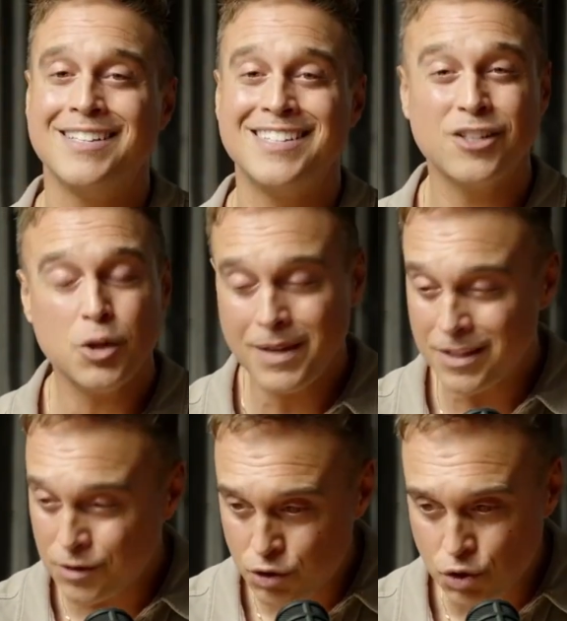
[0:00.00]
It's going to be the
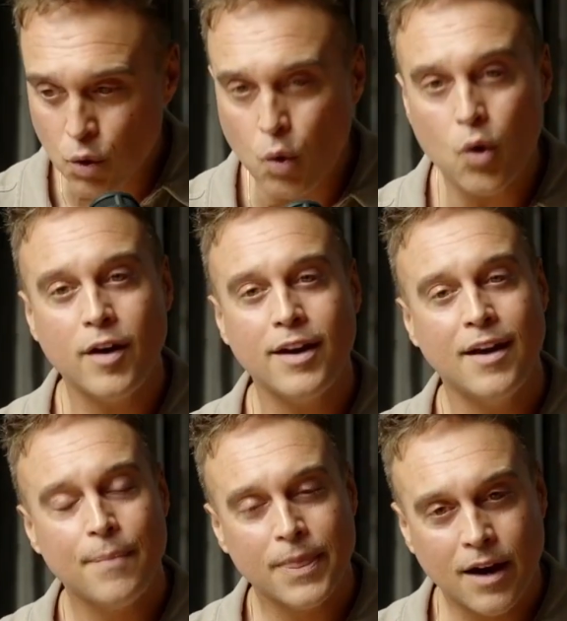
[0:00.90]
joy
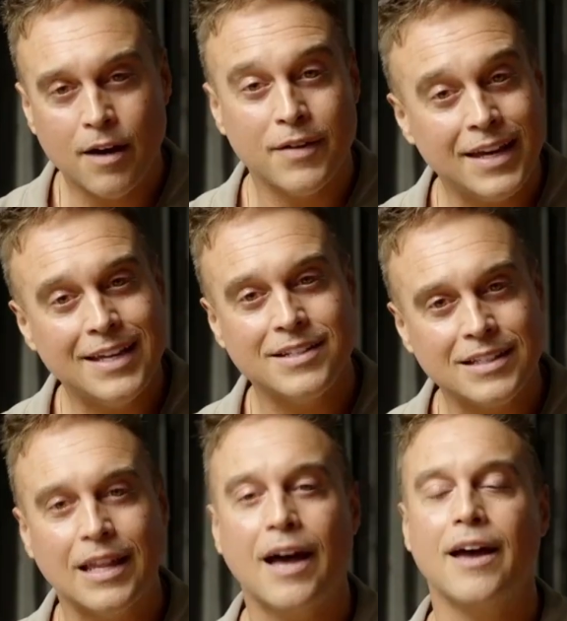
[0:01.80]
of his
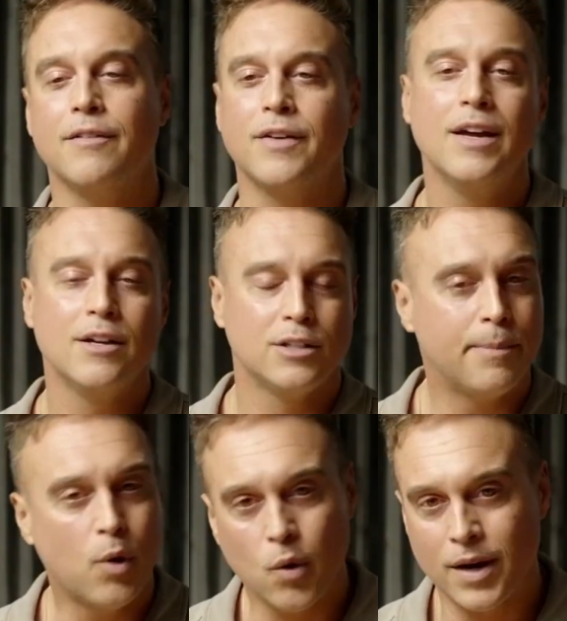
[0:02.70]
life to
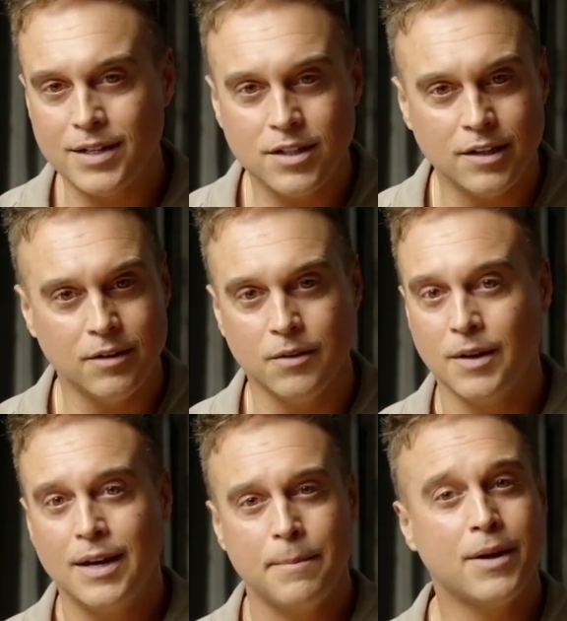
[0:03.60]
pour into you.
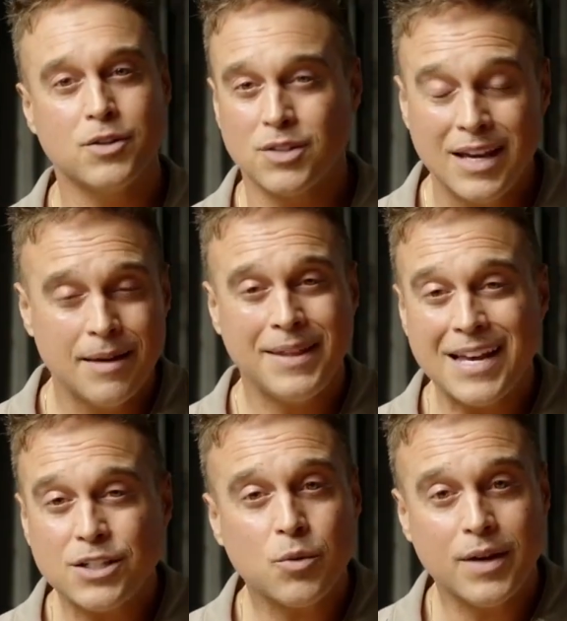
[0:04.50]
Because,
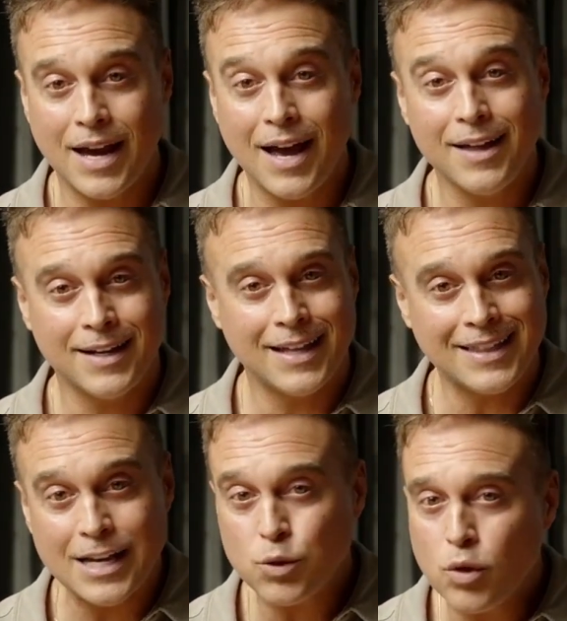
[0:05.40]
that's the reality. Like,
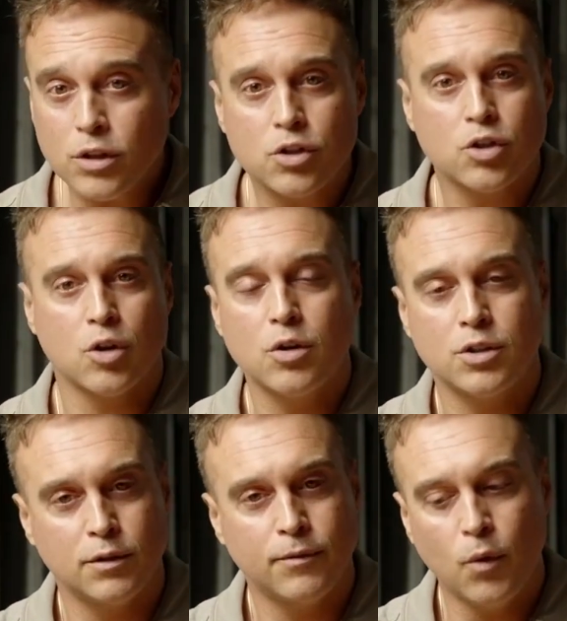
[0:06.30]
that's what the church
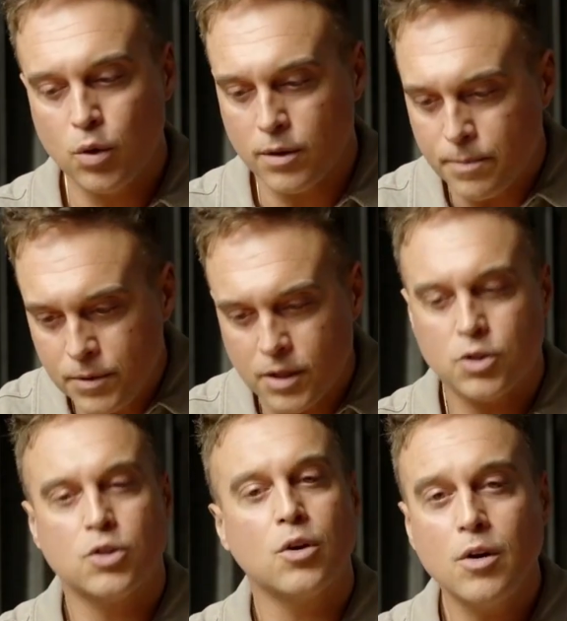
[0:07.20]
is for. The
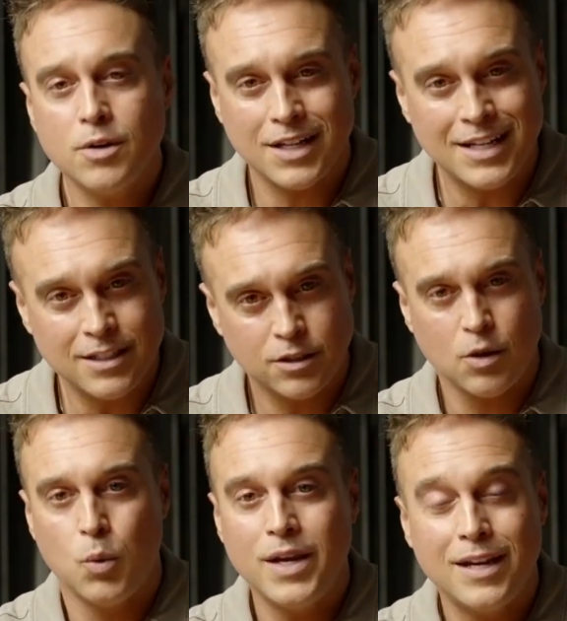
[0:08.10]
church is so
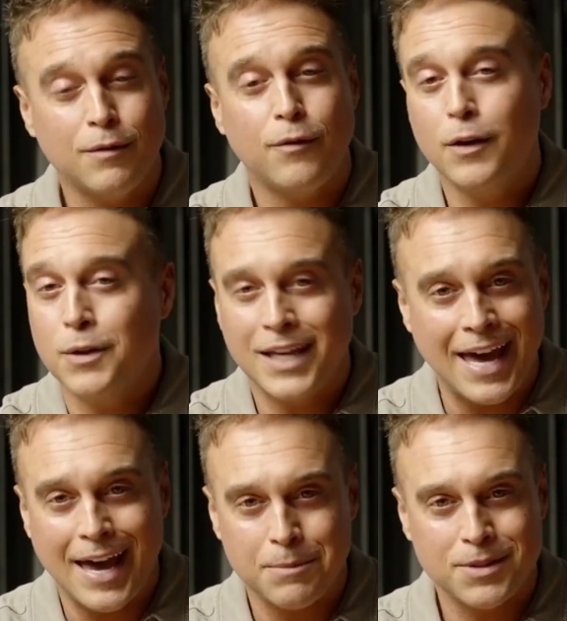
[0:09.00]
we can fill the
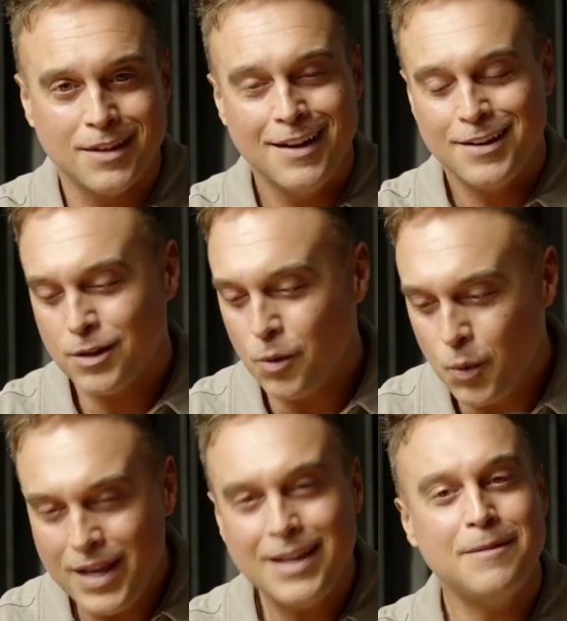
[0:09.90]
gaps. So
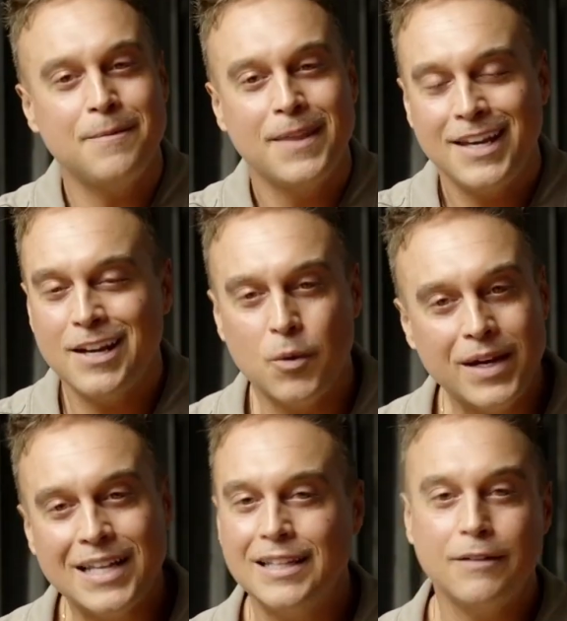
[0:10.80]
we can, we
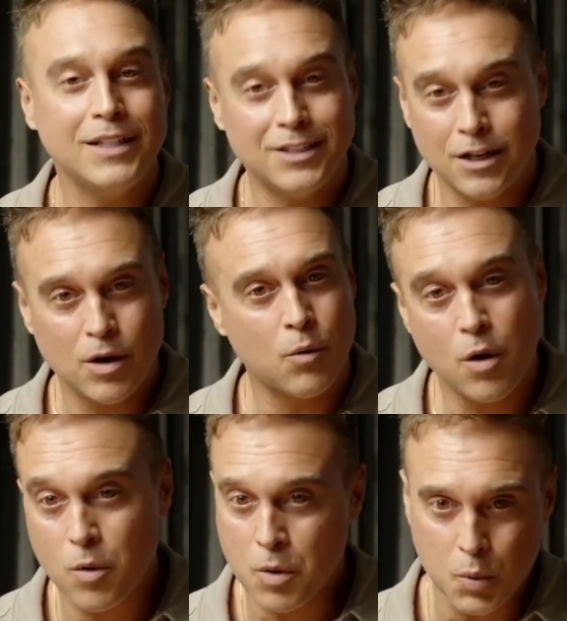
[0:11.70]
can lift each other up. Where
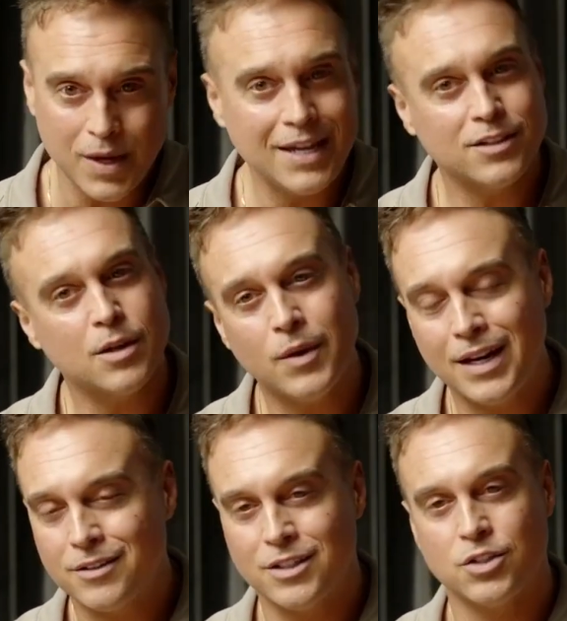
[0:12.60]
we're weak, someone
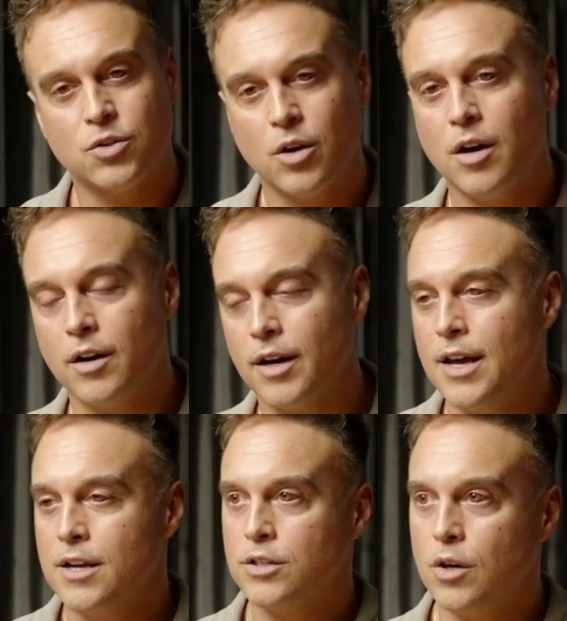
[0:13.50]
else is strong.
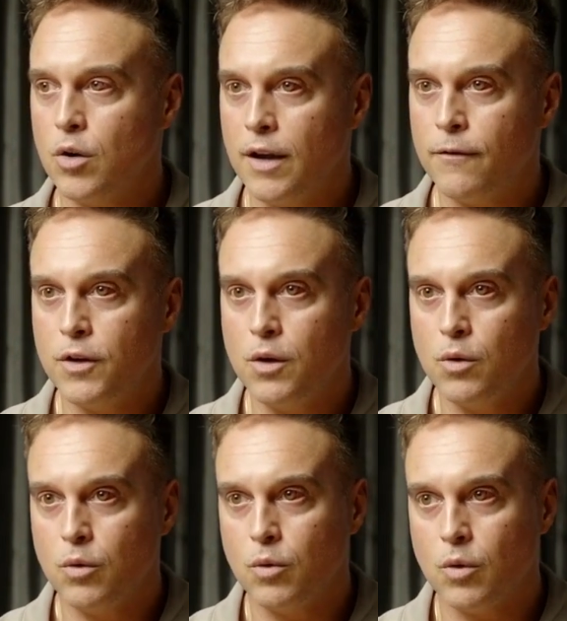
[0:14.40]
So if
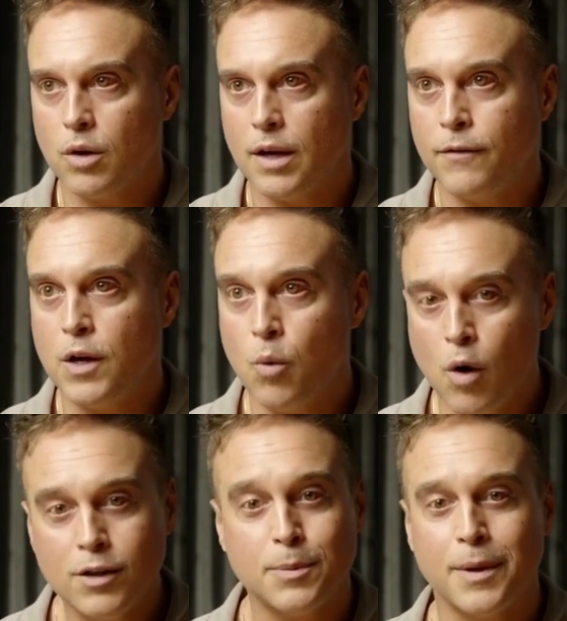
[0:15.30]
you
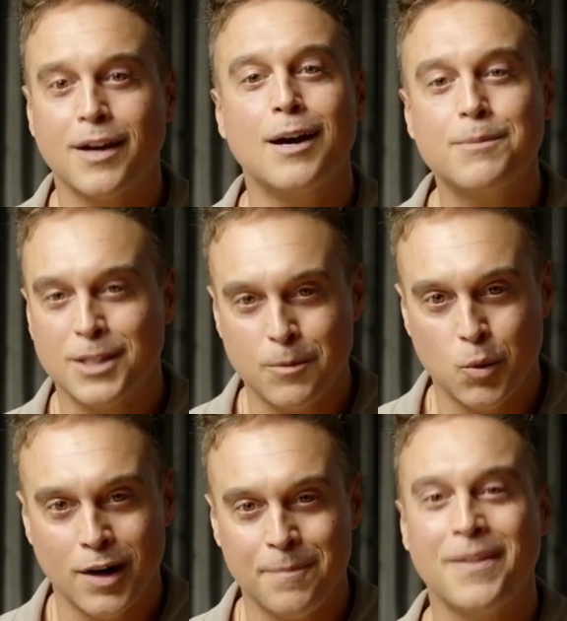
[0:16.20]
want to become
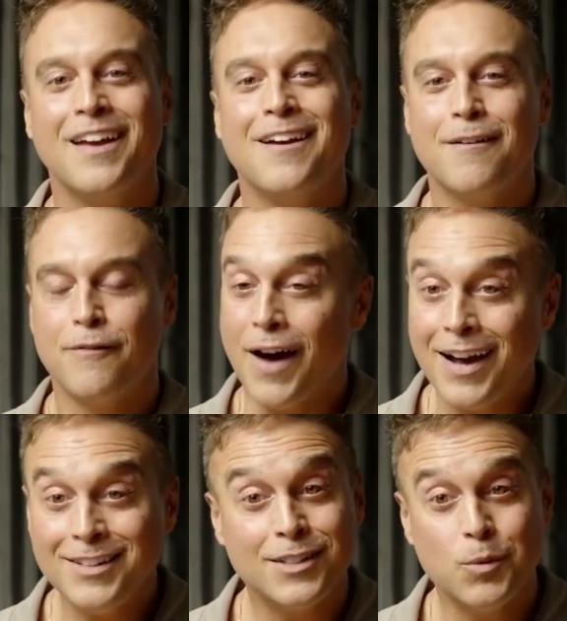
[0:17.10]
someone,
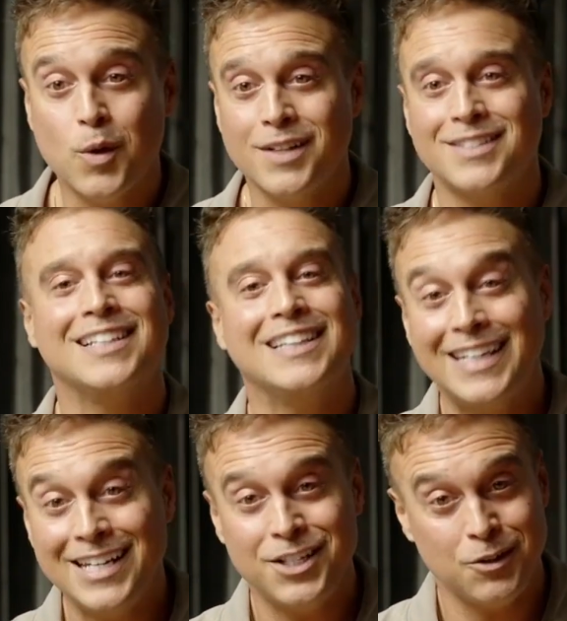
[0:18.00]
find someone to
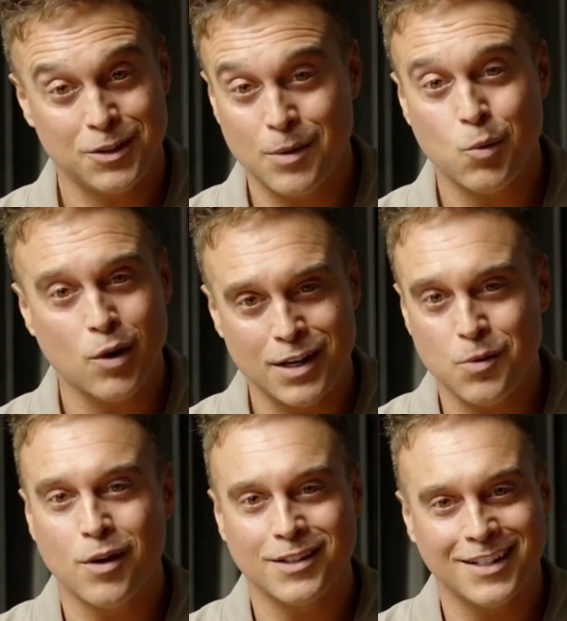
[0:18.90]
lead you somewhere you
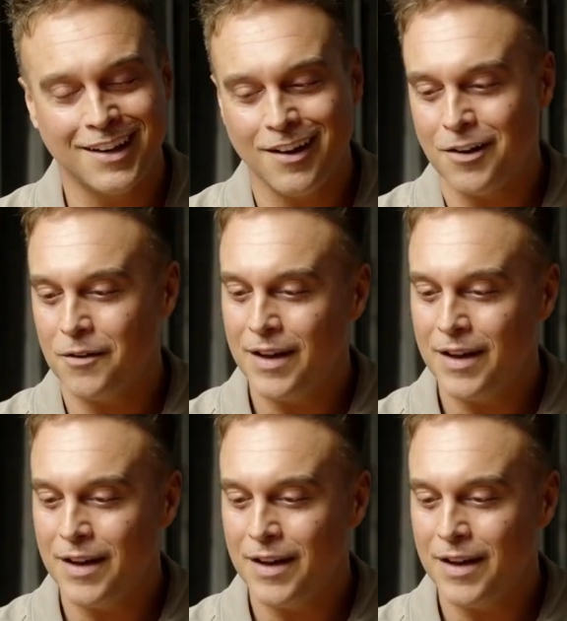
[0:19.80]
want to go.